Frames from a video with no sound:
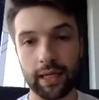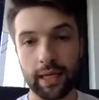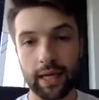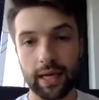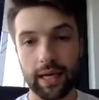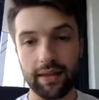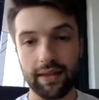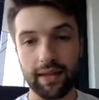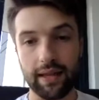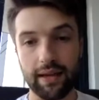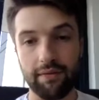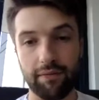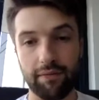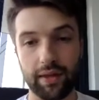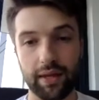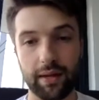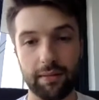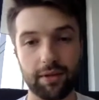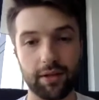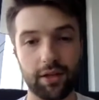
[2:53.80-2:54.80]
And then for
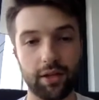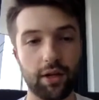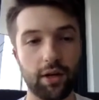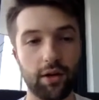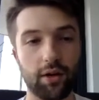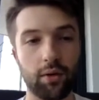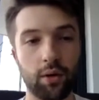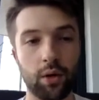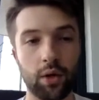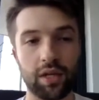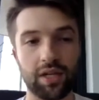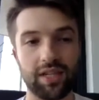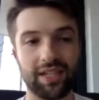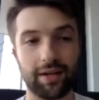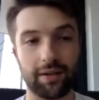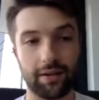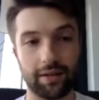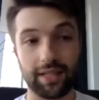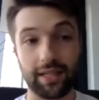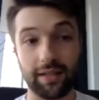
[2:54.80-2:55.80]
them to go
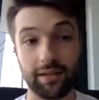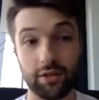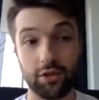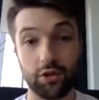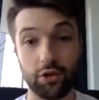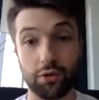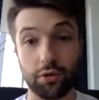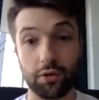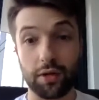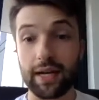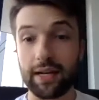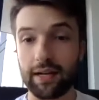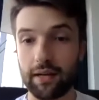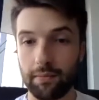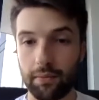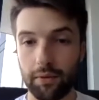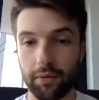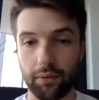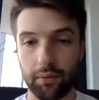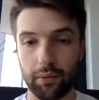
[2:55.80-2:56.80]
Derek Stingley Jr. at
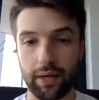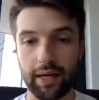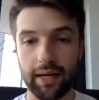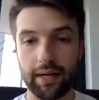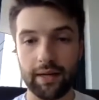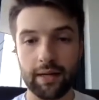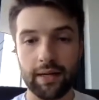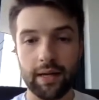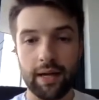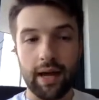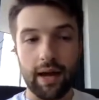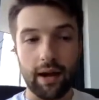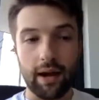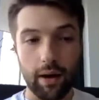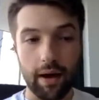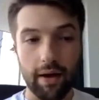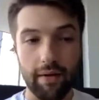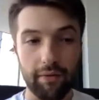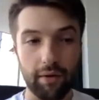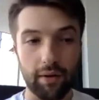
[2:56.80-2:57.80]
number three.
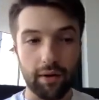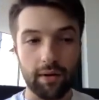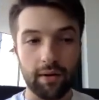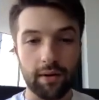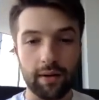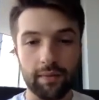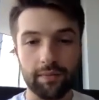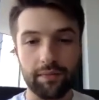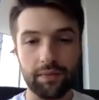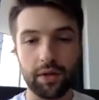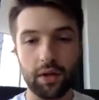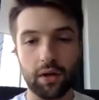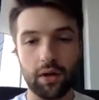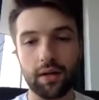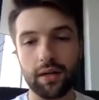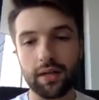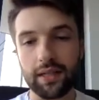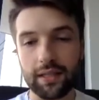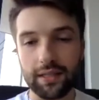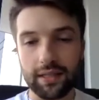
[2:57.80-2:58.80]
However, there
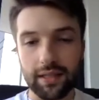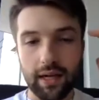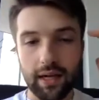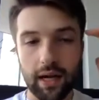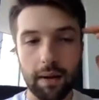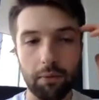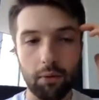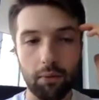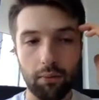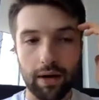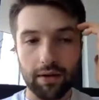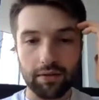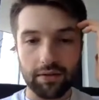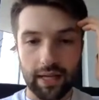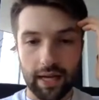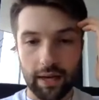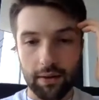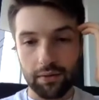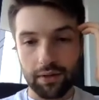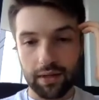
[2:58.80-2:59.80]
is a couple routes
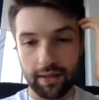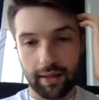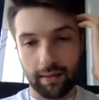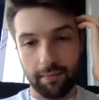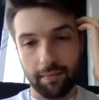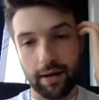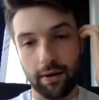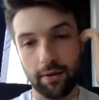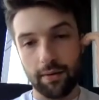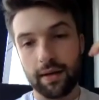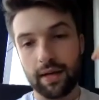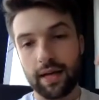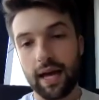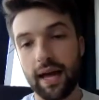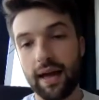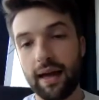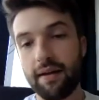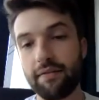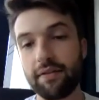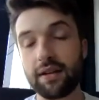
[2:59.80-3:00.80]
that I would think about.
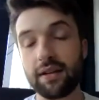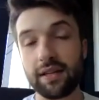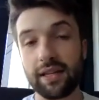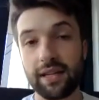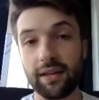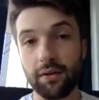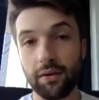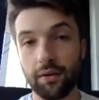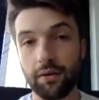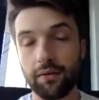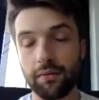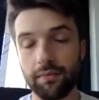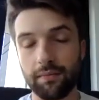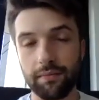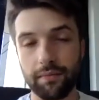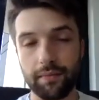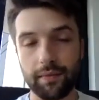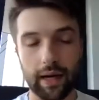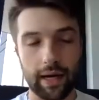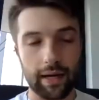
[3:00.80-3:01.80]
Evan Neal,
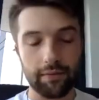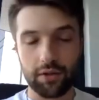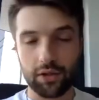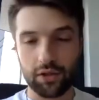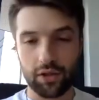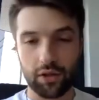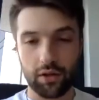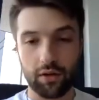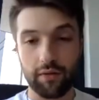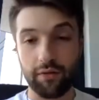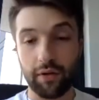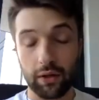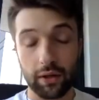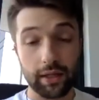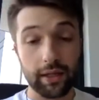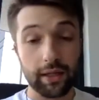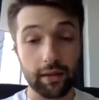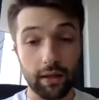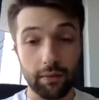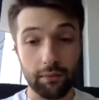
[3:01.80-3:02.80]
I've just started
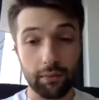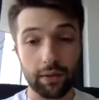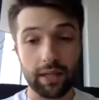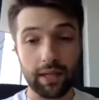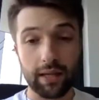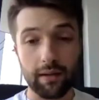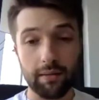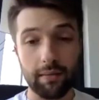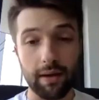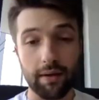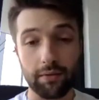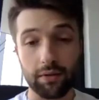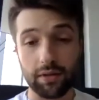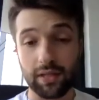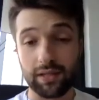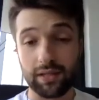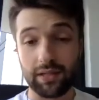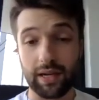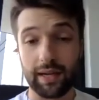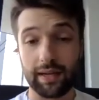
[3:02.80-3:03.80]
falling in love with him ever
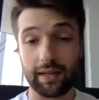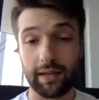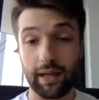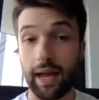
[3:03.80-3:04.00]
since I